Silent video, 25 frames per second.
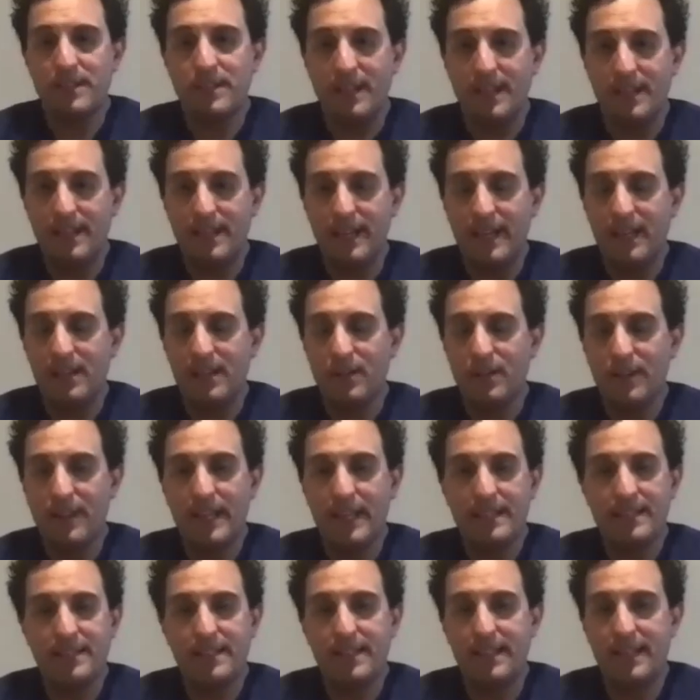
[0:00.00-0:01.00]
Yeah, look,
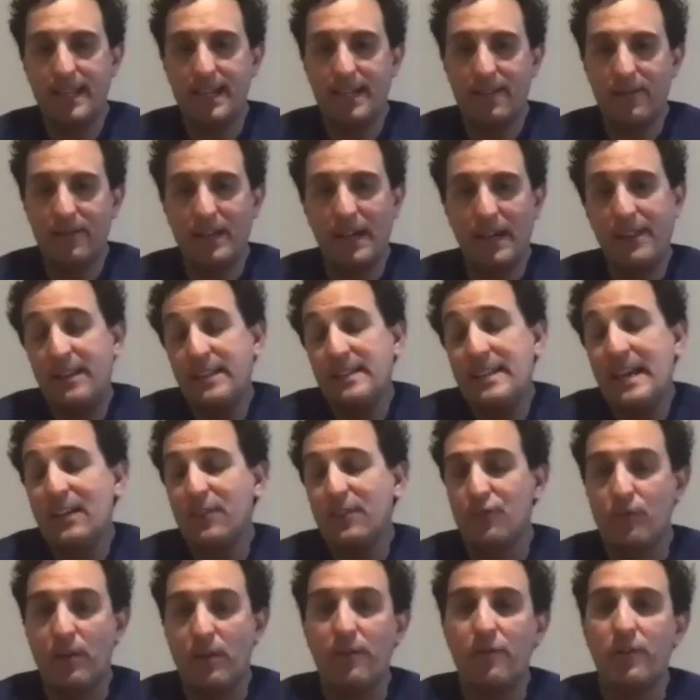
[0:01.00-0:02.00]
that's I think
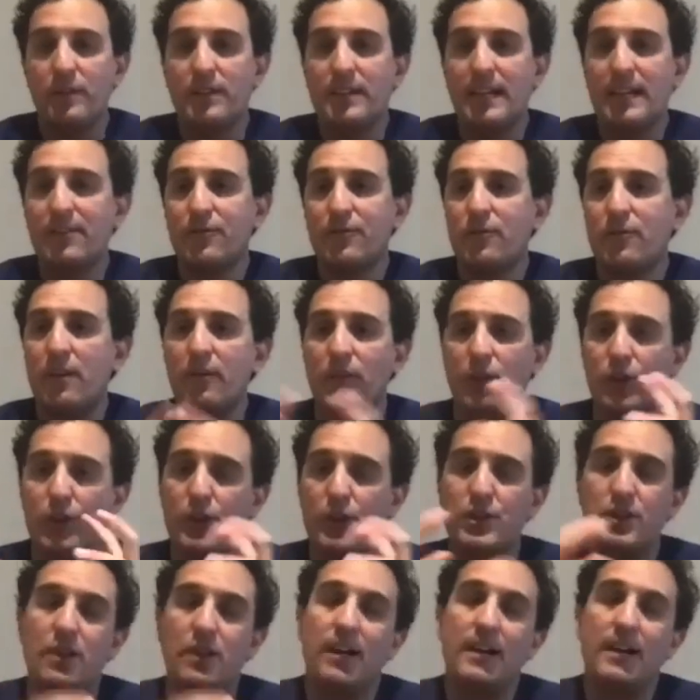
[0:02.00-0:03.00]
that's
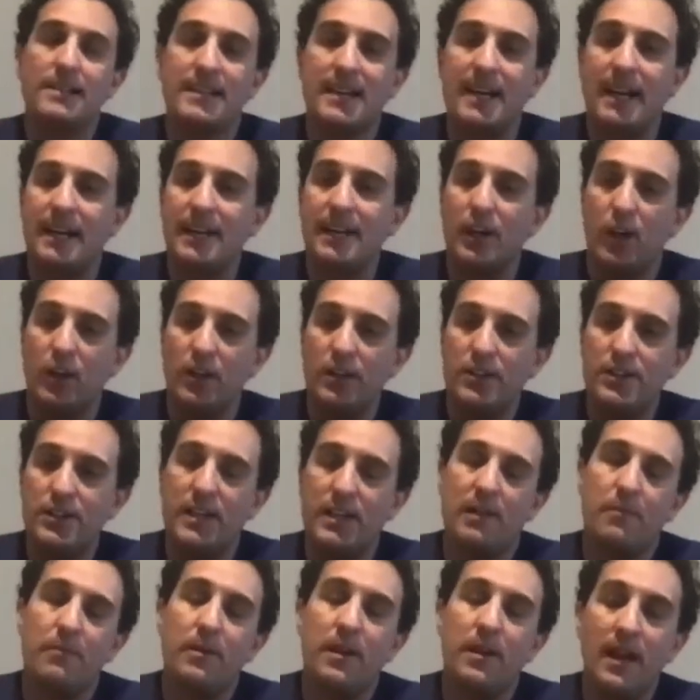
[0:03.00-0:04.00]
revolutionized cardiology,
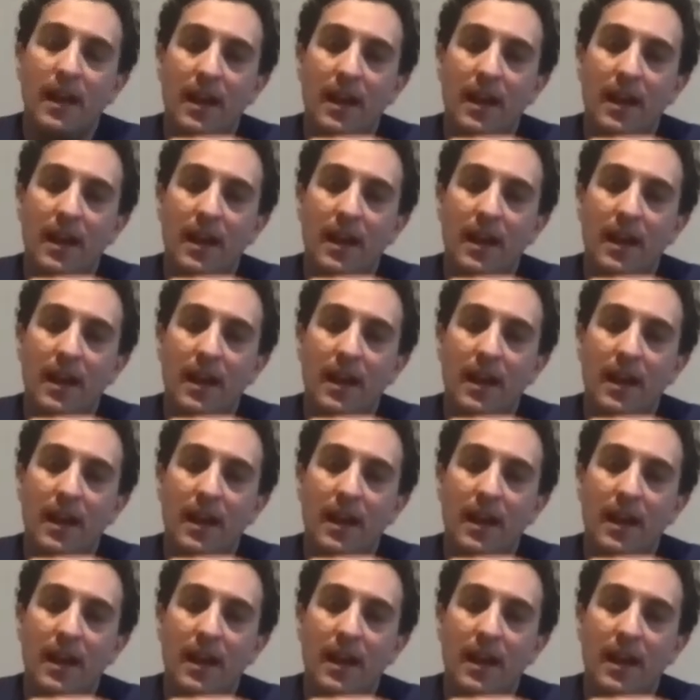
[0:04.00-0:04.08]
and